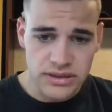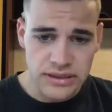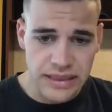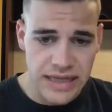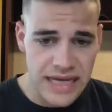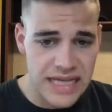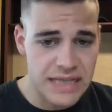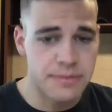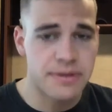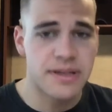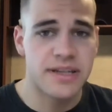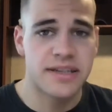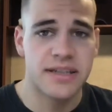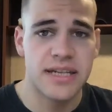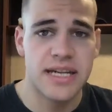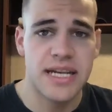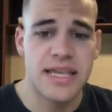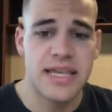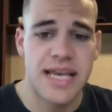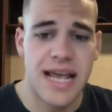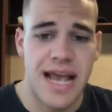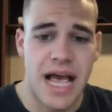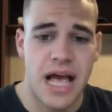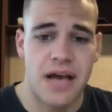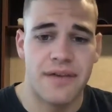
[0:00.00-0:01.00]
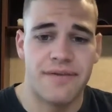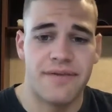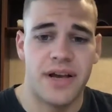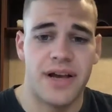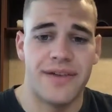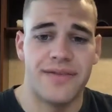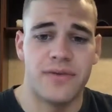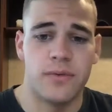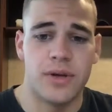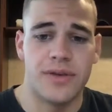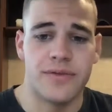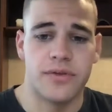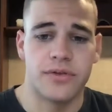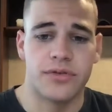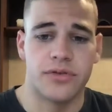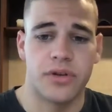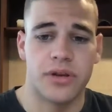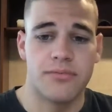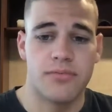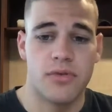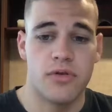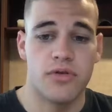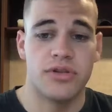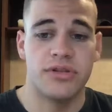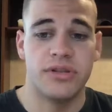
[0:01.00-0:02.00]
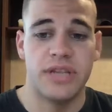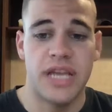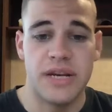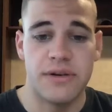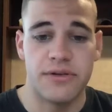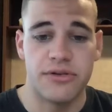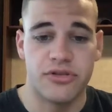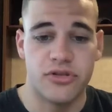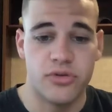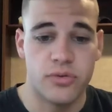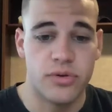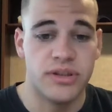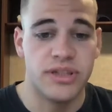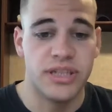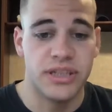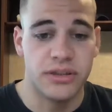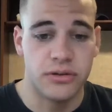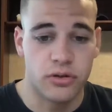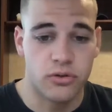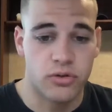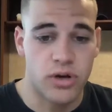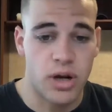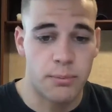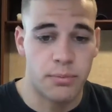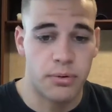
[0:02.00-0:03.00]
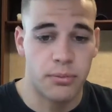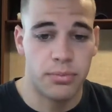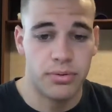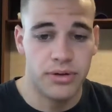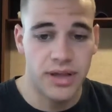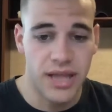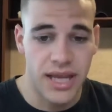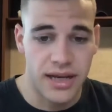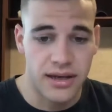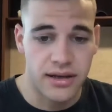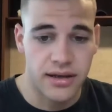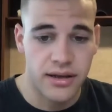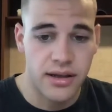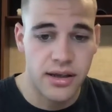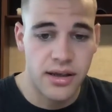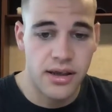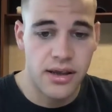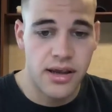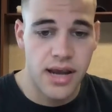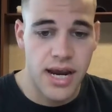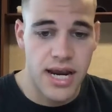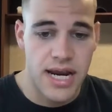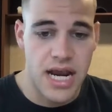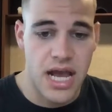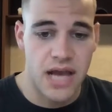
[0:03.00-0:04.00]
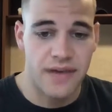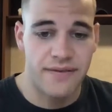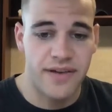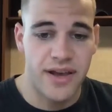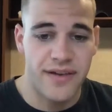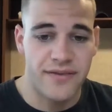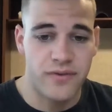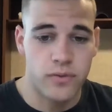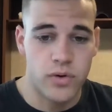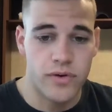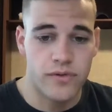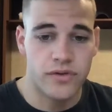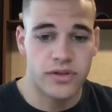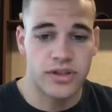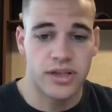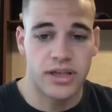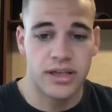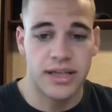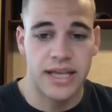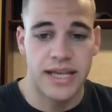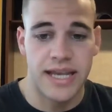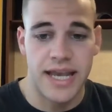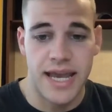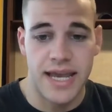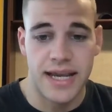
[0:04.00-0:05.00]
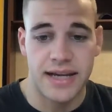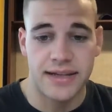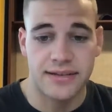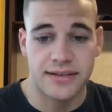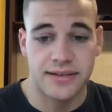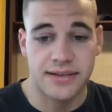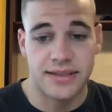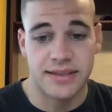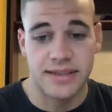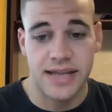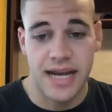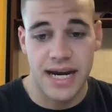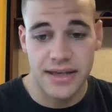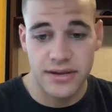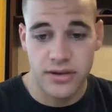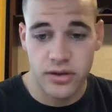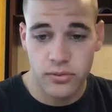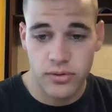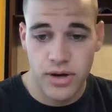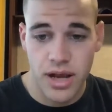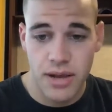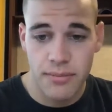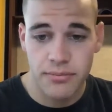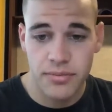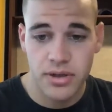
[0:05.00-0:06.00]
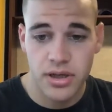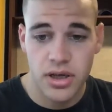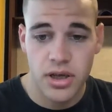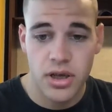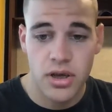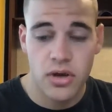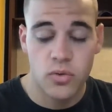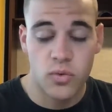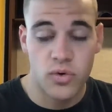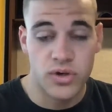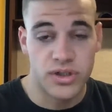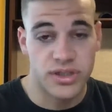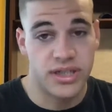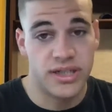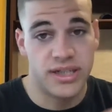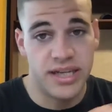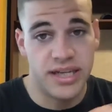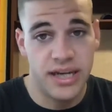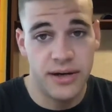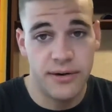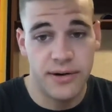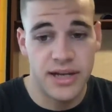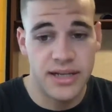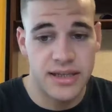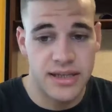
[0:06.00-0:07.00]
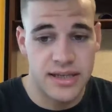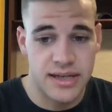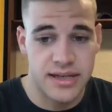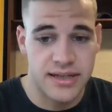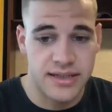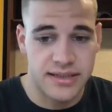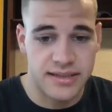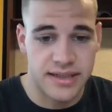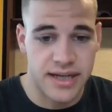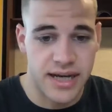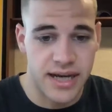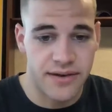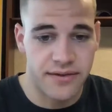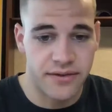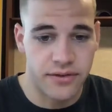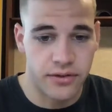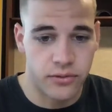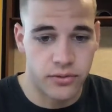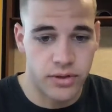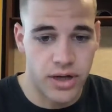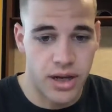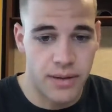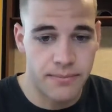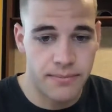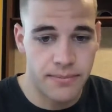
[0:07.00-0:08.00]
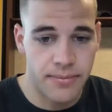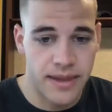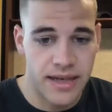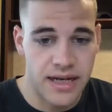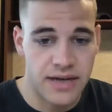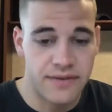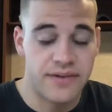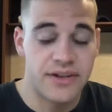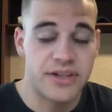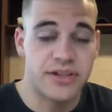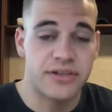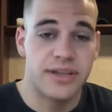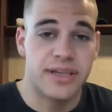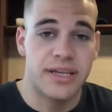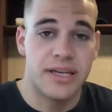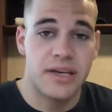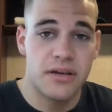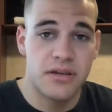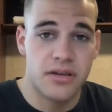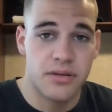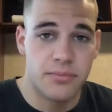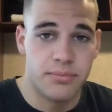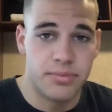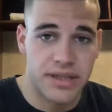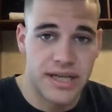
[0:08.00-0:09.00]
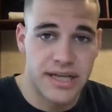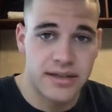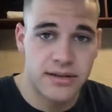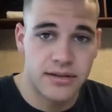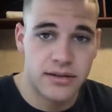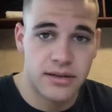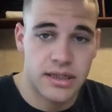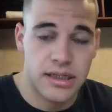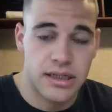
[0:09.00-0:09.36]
it's been seen that alfalfa weevils are the most dangerous to a single crop or plant. And alfalfa weevils can lay eggs inside the crop, which deteriorate the inside of the crop and eventually kill the plant.